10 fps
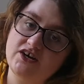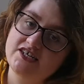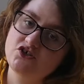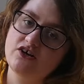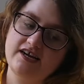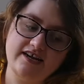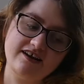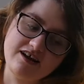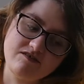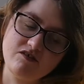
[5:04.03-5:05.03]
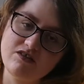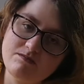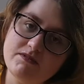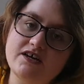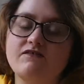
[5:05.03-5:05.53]
literally looking through the
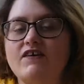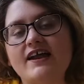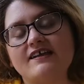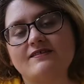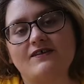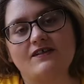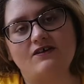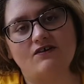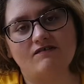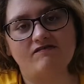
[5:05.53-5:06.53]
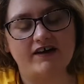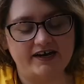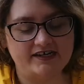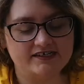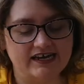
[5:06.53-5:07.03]
mud for anything that you can
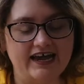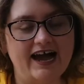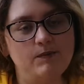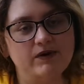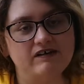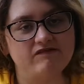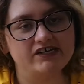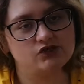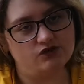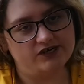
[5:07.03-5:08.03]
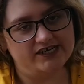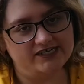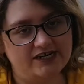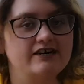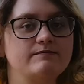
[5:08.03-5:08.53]
find. And it happened in Victorian
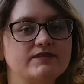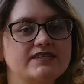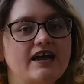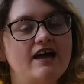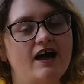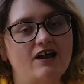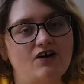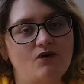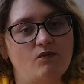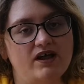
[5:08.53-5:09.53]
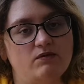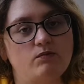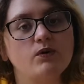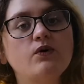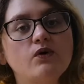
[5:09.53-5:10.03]
times a lot, when
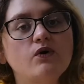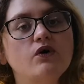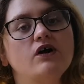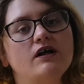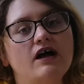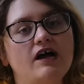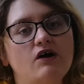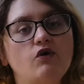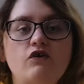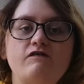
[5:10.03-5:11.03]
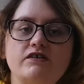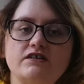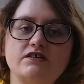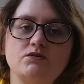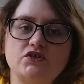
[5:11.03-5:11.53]
poor
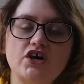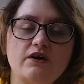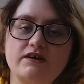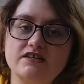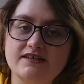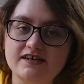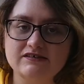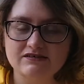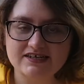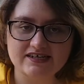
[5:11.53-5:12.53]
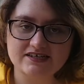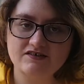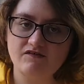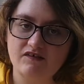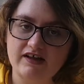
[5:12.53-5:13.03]
orphans would go and search for things
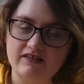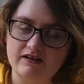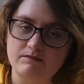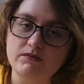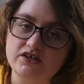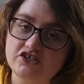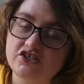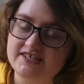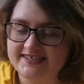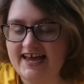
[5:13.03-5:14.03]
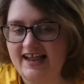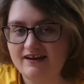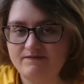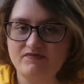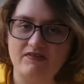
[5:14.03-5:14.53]
in the mud to sell.
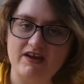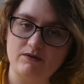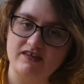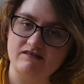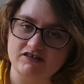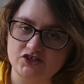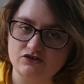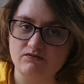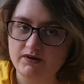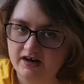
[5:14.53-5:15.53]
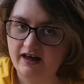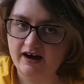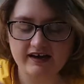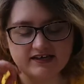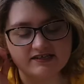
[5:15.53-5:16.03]
And they were the original
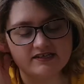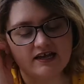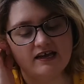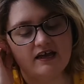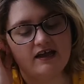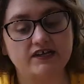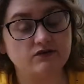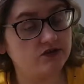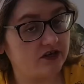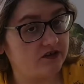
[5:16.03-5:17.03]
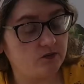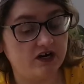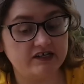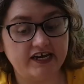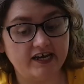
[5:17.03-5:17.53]
mudlarkers. There's also the
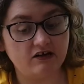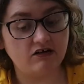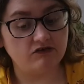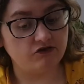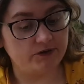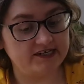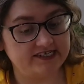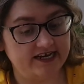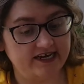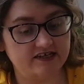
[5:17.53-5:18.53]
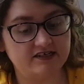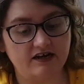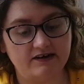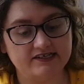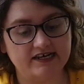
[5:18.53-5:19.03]
word incongruity. So
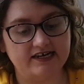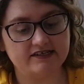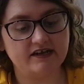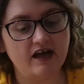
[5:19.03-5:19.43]
it says,